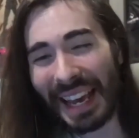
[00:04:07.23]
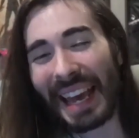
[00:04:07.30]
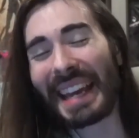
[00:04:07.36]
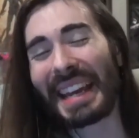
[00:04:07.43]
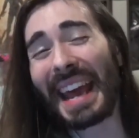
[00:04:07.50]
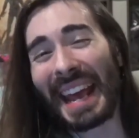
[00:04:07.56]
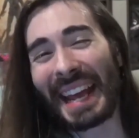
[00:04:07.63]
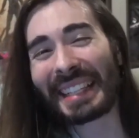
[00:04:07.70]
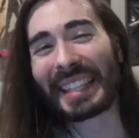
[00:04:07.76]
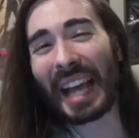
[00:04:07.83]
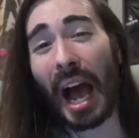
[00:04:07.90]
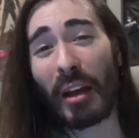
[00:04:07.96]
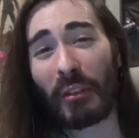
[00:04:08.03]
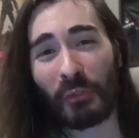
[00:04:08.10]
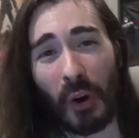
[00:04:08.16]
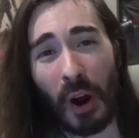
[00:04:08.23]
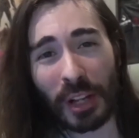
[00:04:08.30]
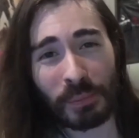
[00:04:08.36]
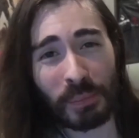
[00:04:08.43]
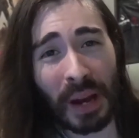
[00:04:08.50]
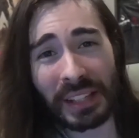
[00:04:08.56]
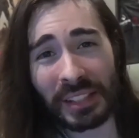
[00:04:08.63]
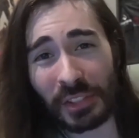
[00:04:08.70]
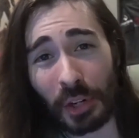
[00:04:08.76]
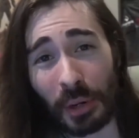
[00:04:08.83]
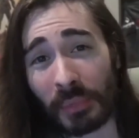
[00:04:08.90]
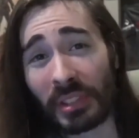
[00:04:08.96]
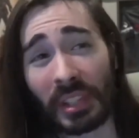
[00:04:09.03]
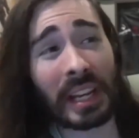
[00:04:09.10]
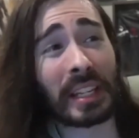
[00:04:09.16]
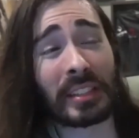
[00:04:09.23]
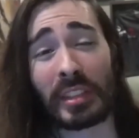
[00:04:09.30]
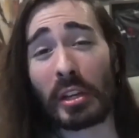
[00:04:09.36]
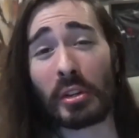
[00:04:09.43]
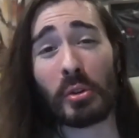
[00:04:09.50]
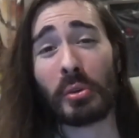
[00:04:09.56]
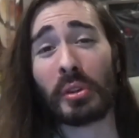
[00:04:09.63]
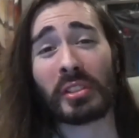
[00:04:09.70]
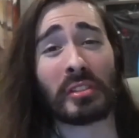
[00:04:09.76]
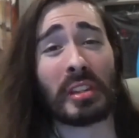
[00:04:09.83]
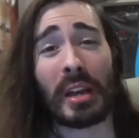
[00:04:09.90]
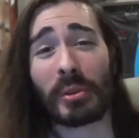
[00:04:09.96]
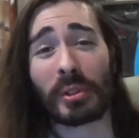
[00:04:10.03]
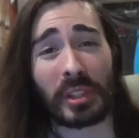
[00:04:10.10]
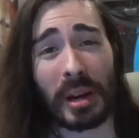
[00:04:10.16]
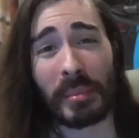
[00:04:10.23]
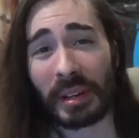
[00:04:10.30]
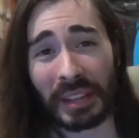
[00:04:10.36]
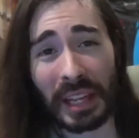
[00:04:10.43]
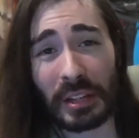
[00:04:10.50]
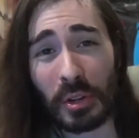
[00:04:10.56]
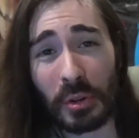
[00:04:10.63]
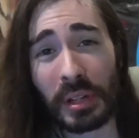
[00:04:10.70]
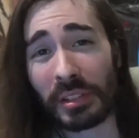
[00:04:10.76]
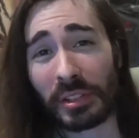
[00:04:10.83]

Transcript: An anti frostbite serum, because I guess they knew this day was coming. They knew he'd